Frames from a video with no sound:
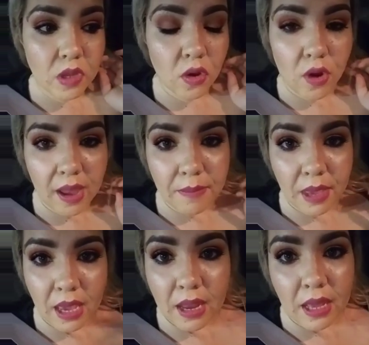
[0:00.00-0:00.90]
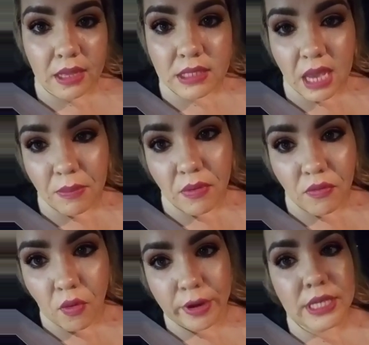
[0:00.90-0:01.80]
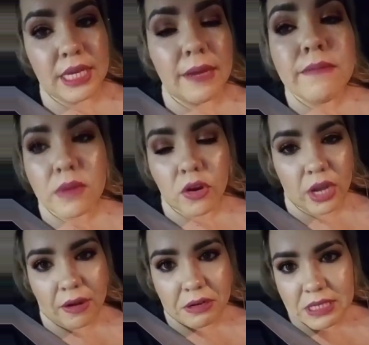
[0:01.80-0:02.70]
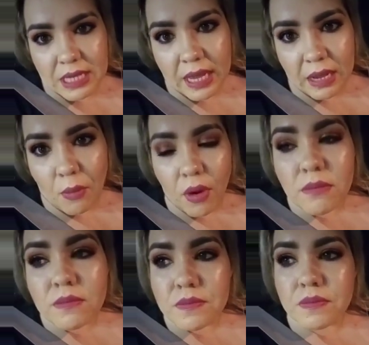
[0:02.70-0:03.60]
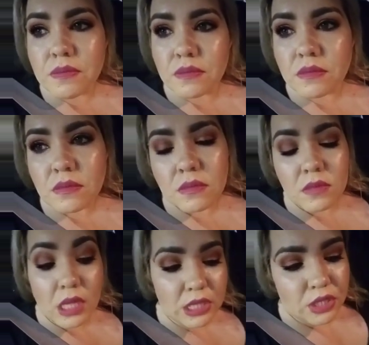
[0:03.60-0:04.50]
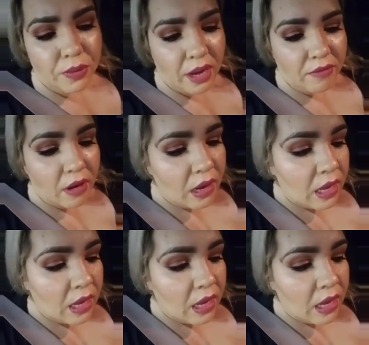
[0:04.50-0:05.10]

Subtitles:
grant me any type of warranty or guarantee anymore. So whatever.